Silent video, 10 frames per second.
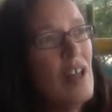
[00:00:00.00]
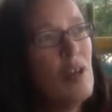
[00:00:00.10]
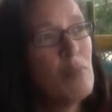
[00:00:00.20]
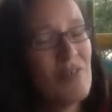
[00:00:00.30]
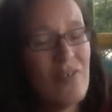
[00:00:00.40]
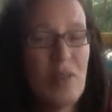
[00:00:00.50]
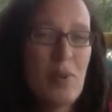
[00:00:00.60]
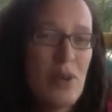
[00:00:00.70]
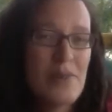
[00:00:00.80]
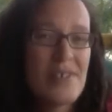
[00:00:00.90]
But for the
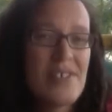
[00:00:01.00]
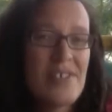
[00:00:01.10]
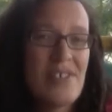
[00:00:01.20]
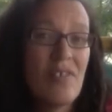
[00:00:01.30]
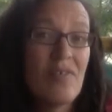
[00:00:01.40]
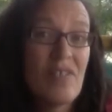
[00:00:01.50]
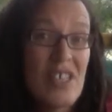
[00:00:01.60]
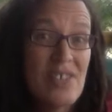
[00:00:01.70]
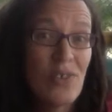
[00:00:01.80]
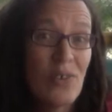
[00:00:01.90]
purposes of this
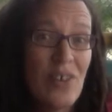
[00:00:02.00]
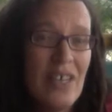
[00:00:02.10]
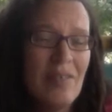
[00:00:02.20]
story,